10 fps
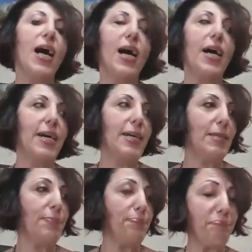
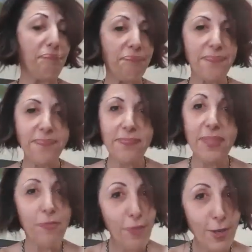
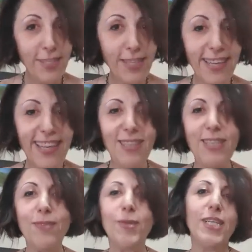First thing
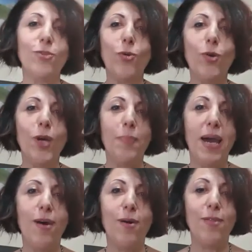I want to talk
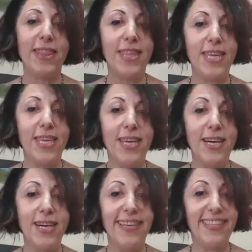about the
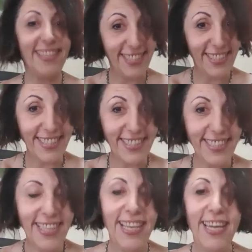
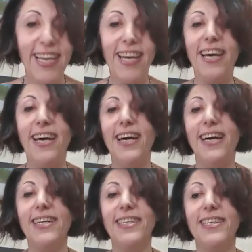legend.
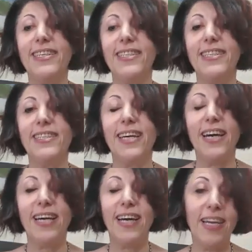I
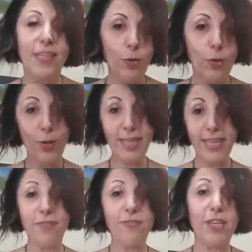don't know
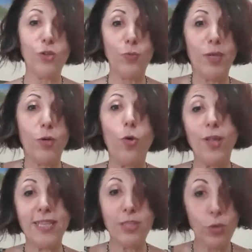like if I should be
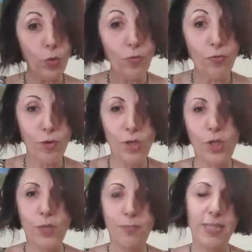calling the new
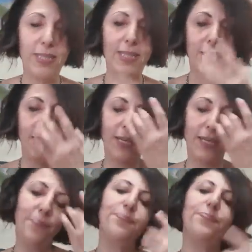version, but the
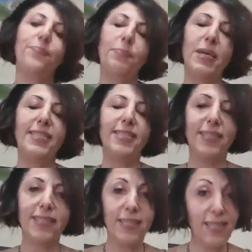
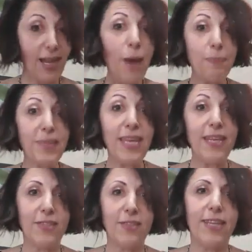basically the
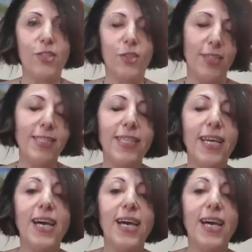updated legend.